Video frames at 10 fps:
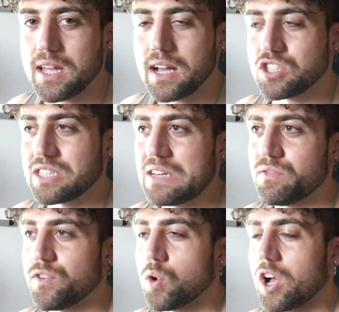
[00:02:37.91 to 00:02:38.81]
I just didn't
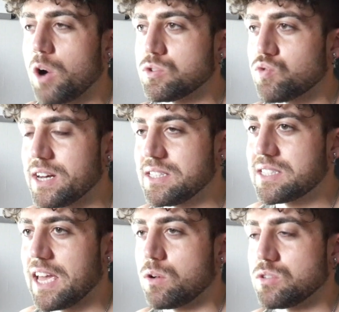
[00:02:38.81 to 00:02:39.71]
feel like I was ready to
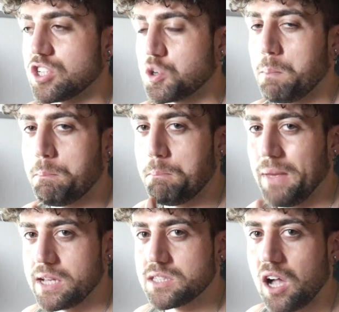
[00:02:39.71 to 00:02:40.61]
take on such a
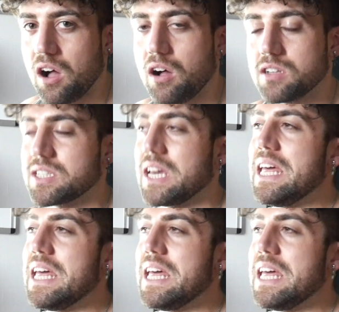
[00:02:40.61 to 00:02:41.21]
big task.